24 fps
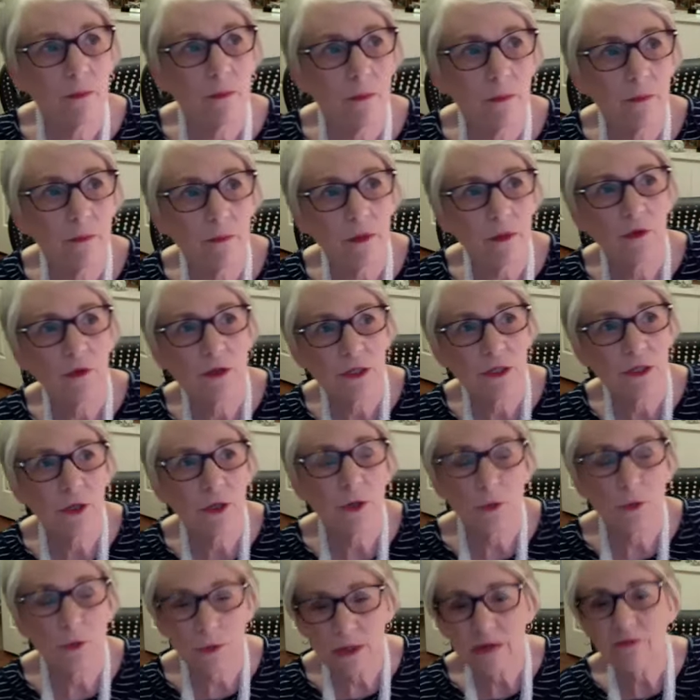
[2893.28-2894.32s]
there's a
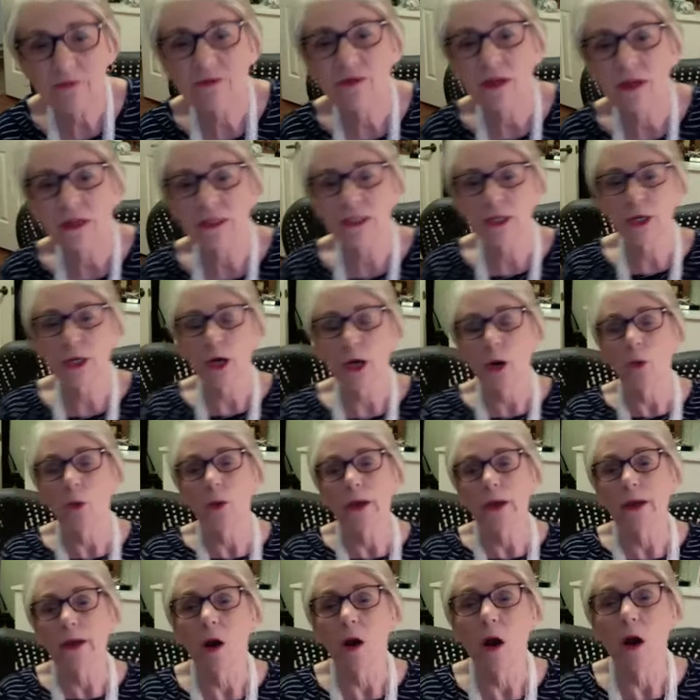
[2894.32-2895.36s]
grief that's
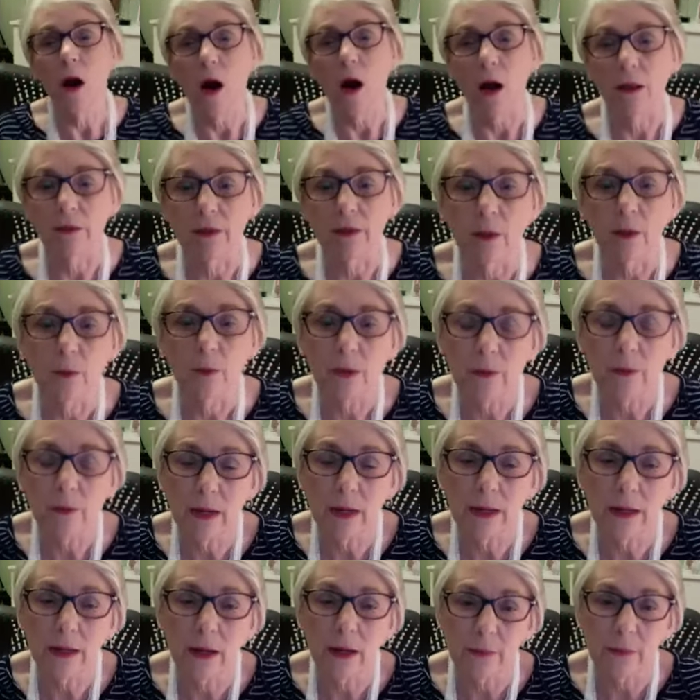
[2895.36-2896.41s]
going on that we may
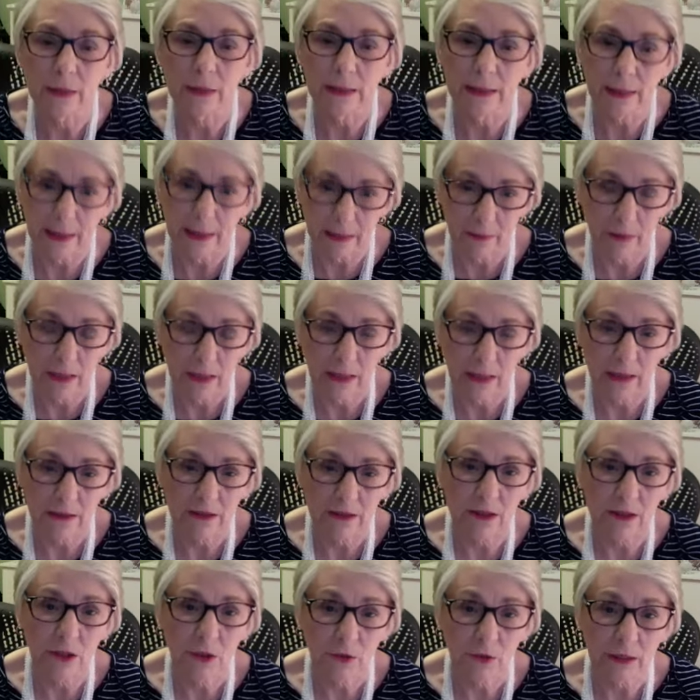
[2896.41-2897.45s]
not be naming as
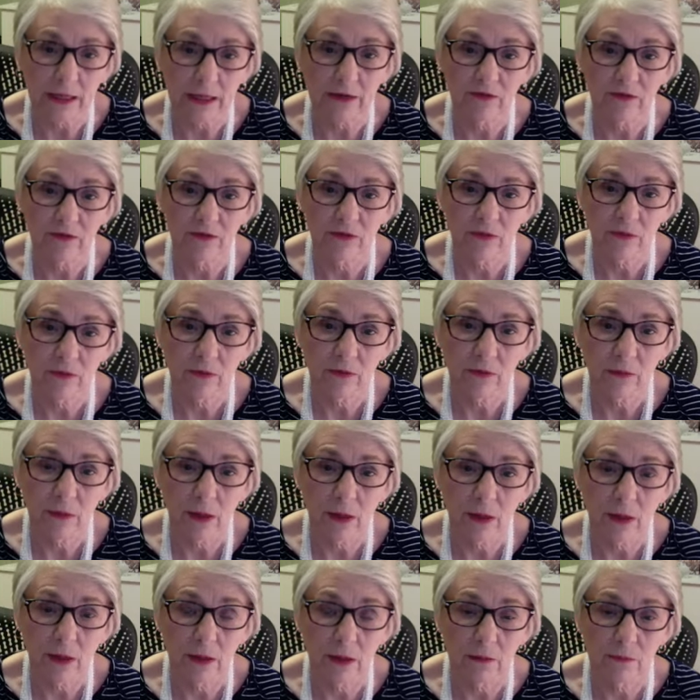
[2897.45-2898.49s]
grief.
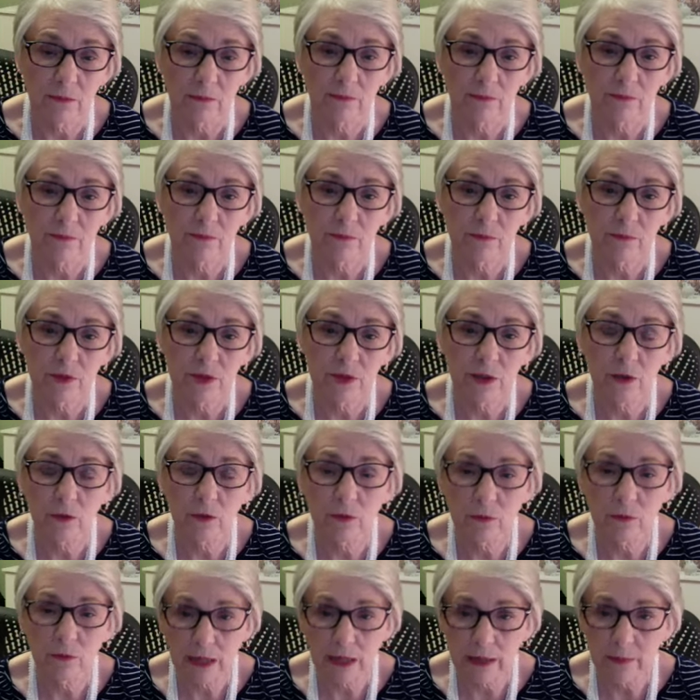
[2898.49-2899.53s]

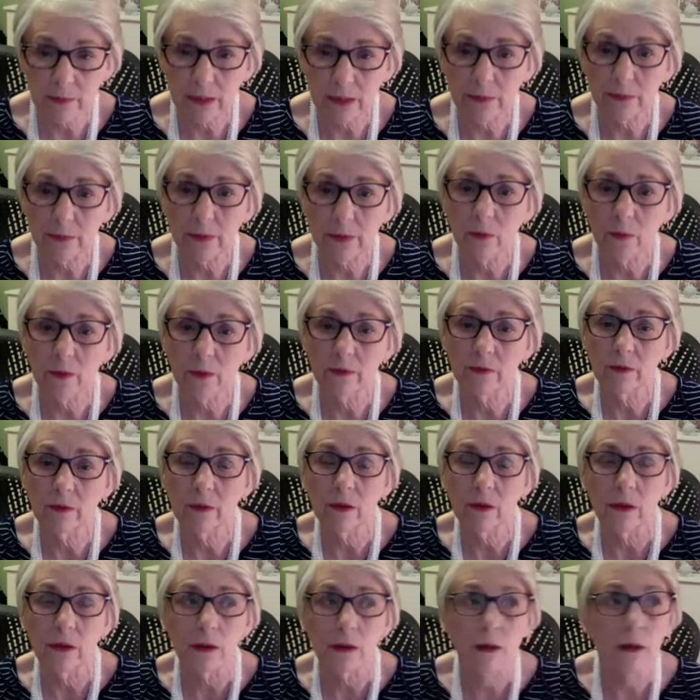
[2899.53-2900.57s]
So that might be one
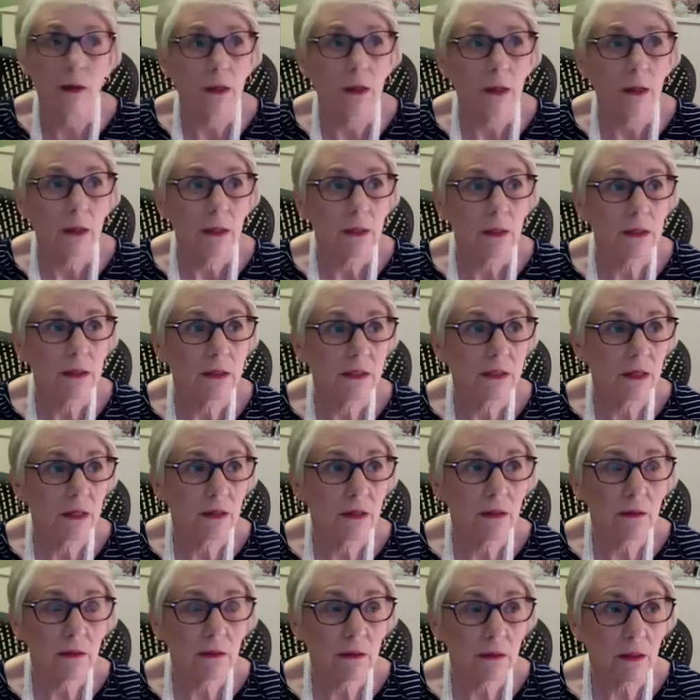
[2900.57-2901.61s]
thing. The
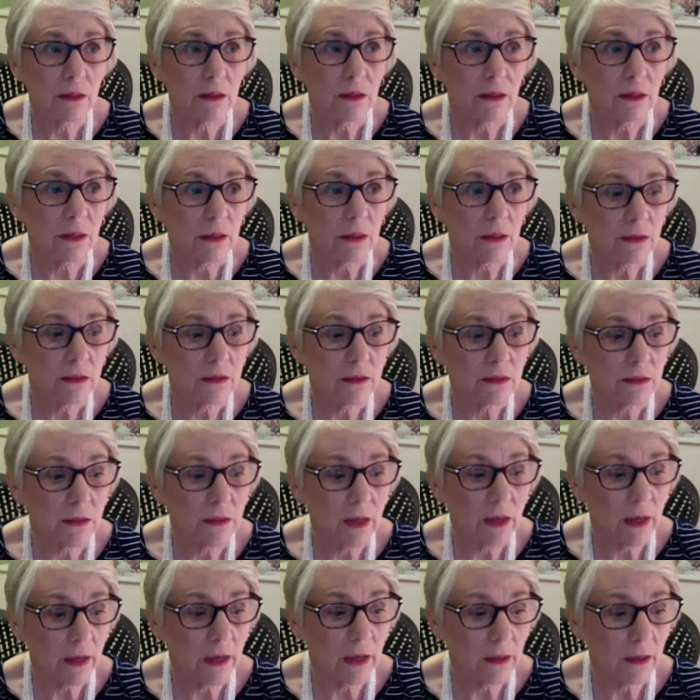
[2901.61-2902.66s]
second thing is
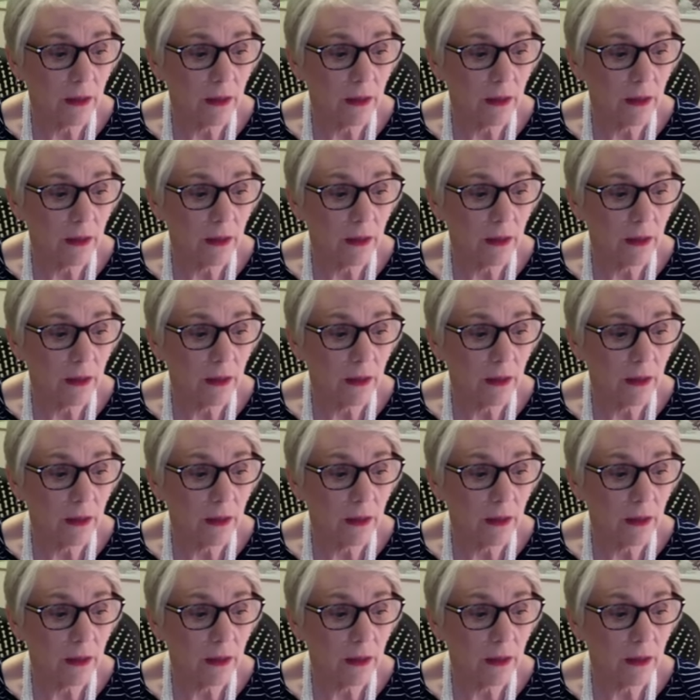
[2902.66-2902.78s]
that